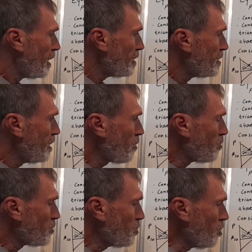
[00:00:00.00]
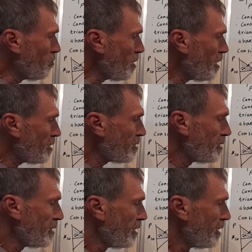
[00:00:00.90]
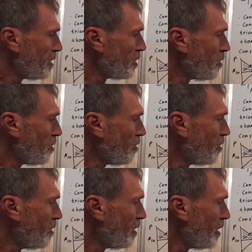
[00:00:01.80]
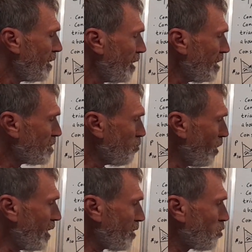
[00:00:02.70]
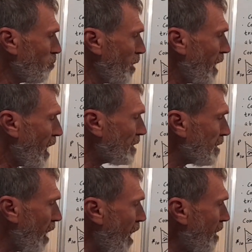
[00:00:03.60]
The consumer, is willing to pay as high